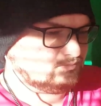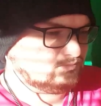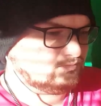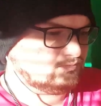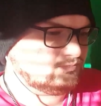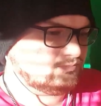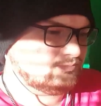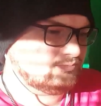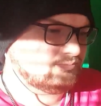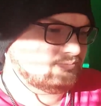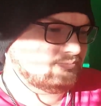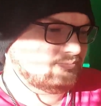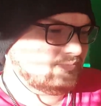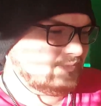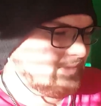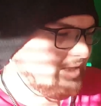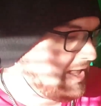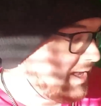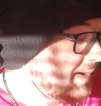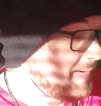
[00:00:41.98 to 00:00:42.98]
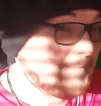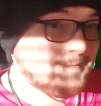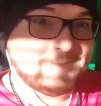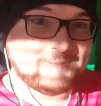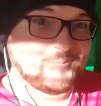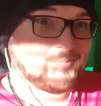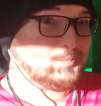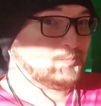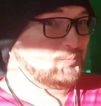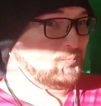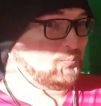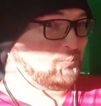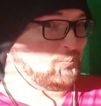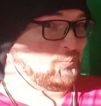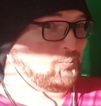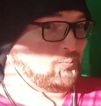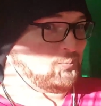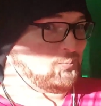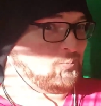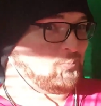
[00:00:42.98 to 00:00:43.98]
my dick in bologna.
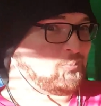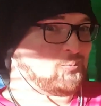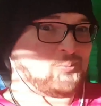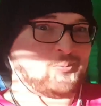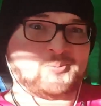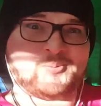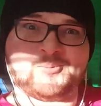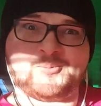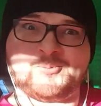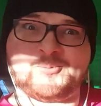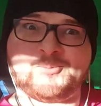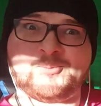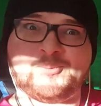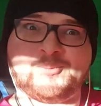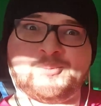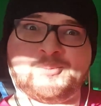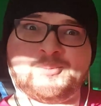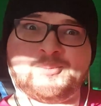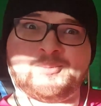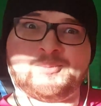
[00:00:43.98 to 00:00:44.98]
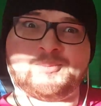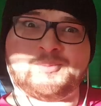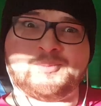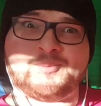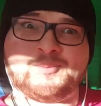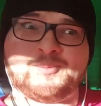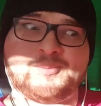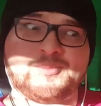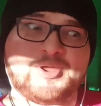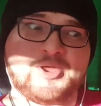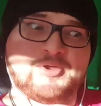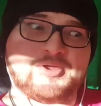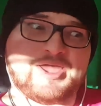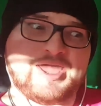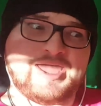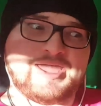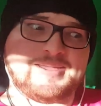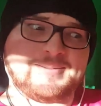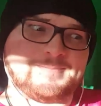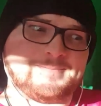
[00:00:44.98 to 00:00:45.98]
Roses are red, gum is chewy.
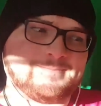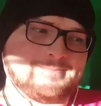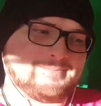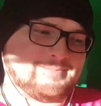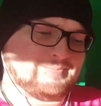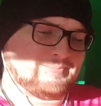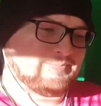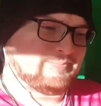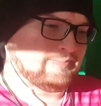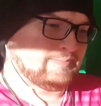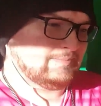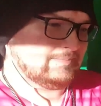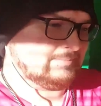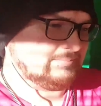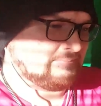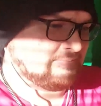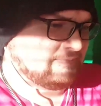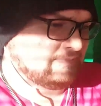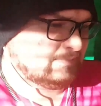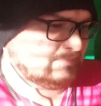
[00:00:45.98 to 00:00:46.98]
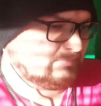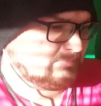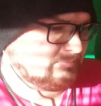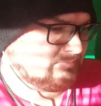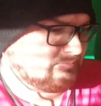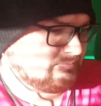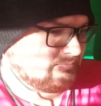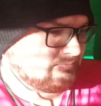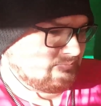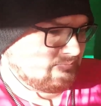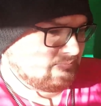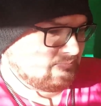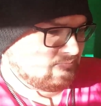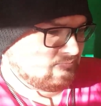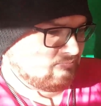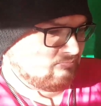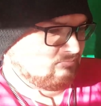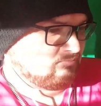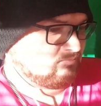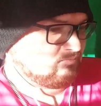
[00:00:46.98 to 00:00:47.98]
Okay. Is that fucking
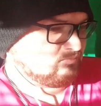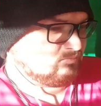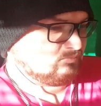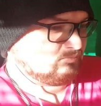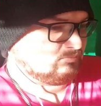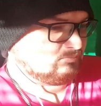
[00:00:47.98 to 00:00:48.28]
ratatouille? Is that